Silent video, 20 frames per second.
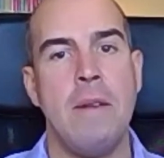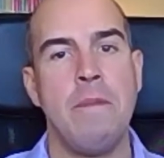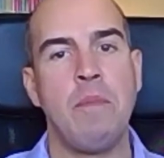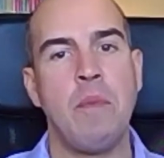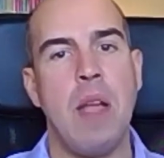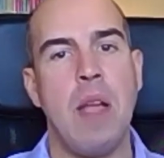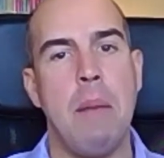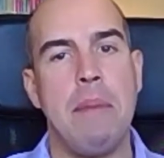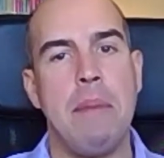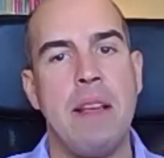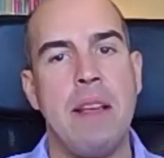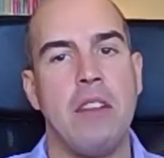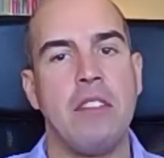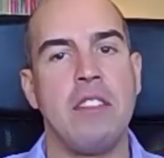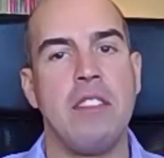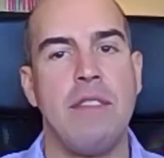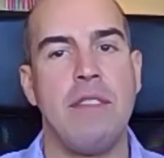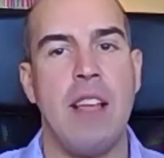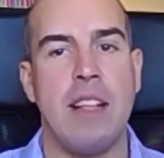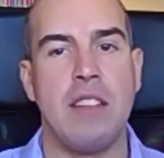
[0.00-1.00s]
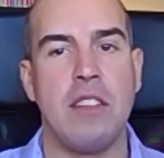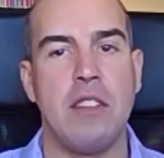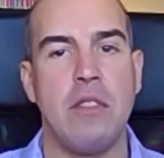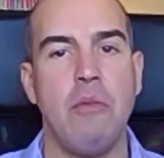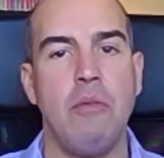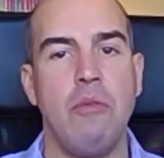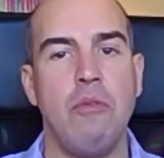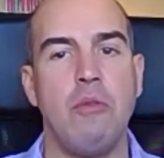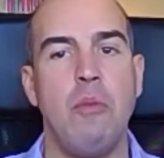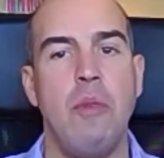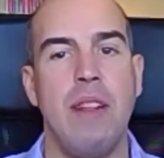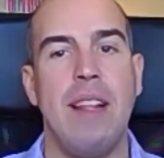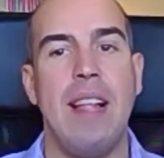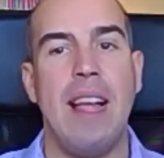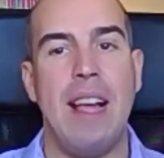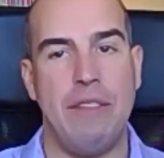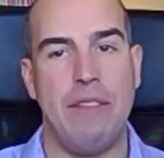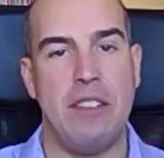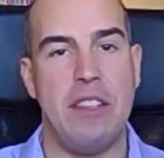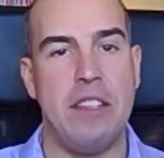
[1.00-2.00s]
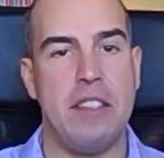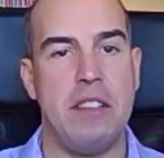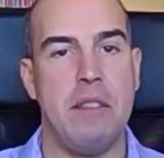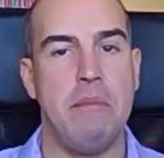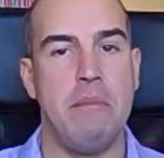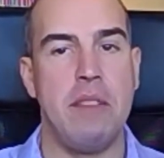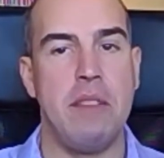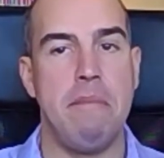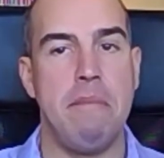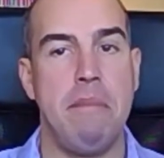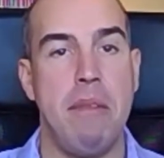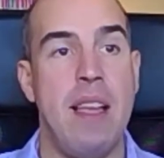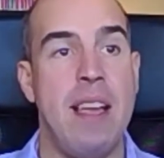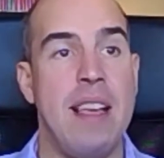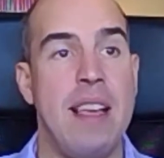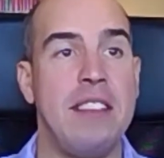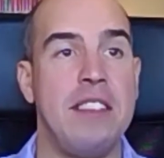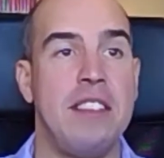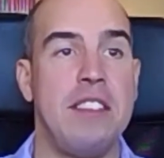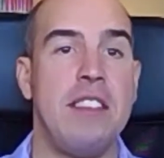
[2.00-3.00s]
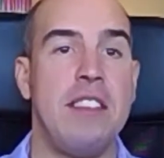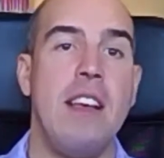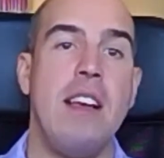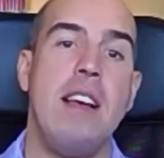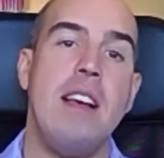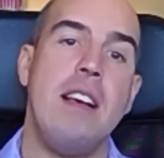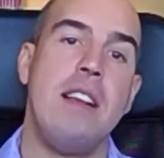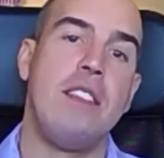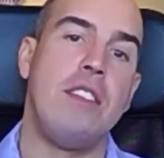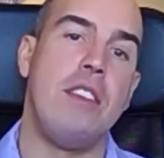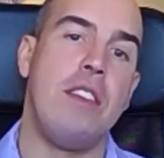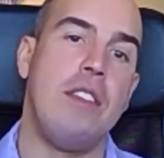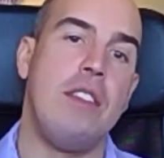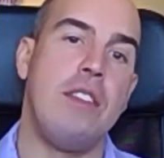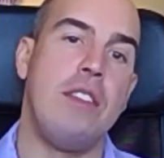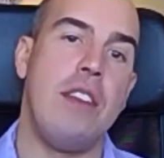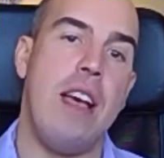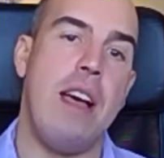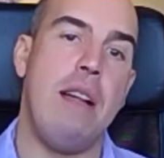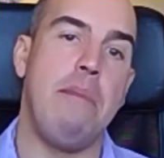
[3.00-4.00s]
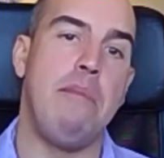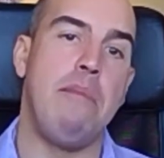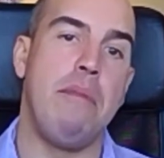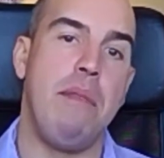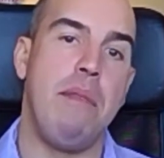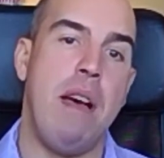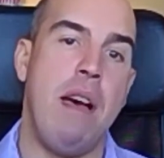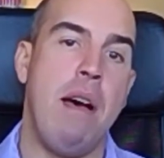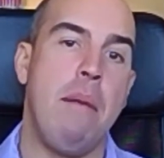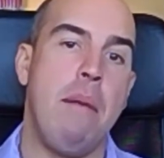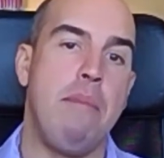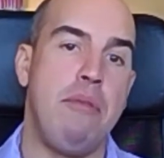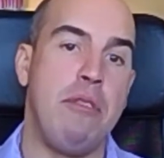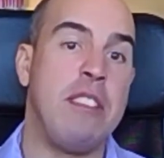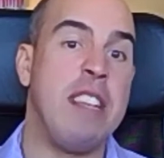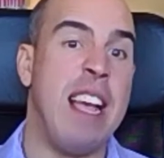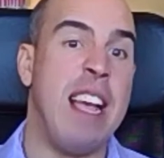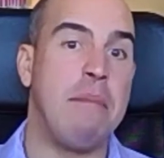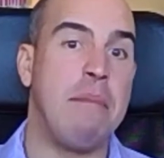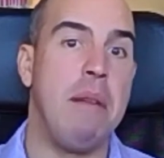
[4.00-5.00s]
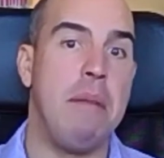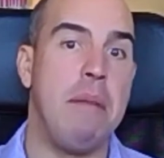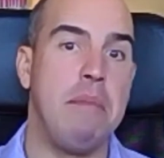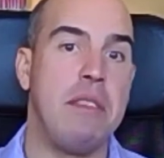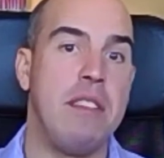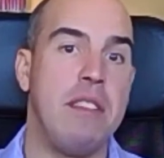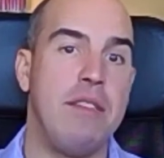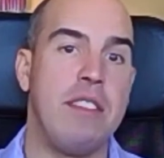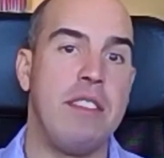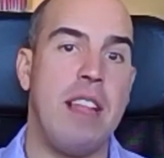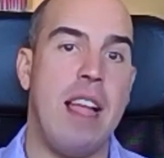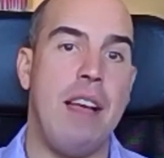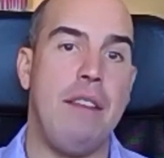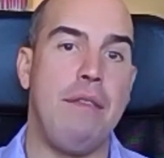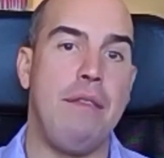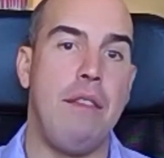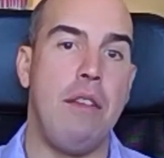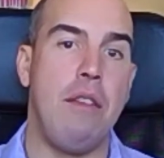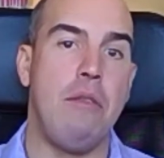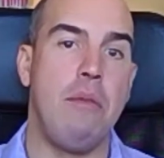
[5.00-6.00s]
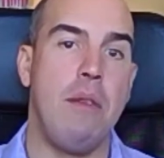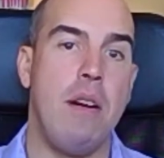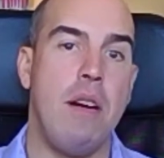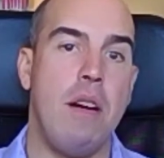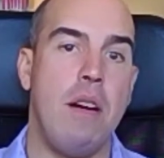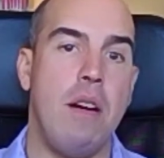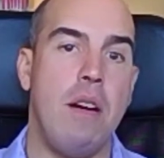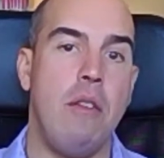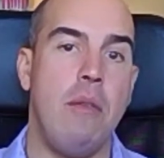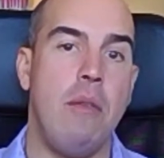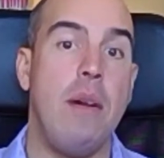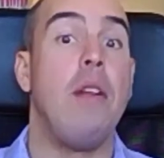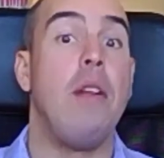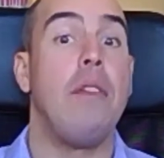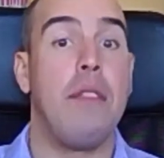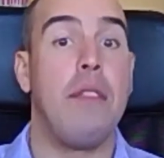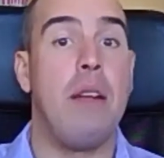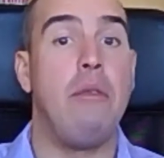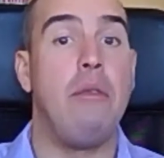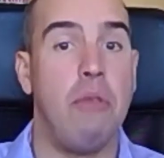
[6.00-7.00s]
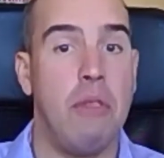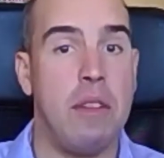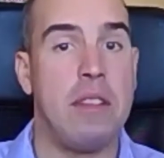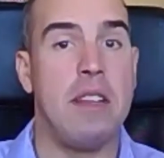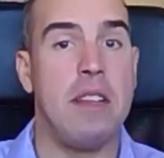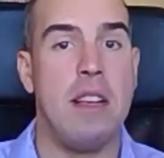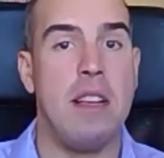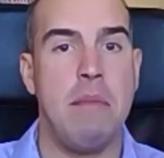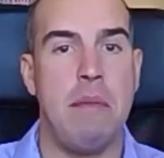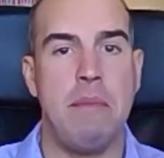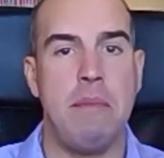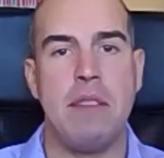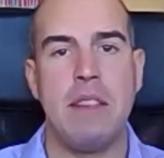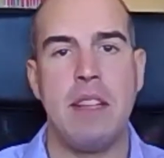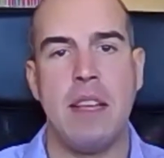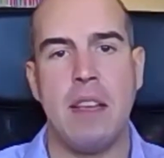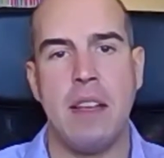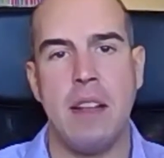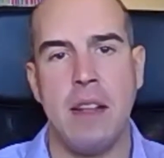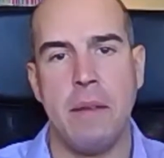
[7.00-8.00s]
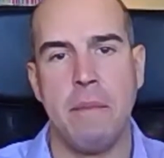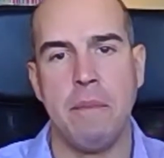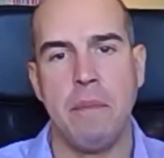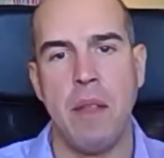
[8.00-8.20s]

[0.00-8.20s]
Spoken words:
And because of that, schools will have systems in place to help protect members of staff who are not there all the time in particular.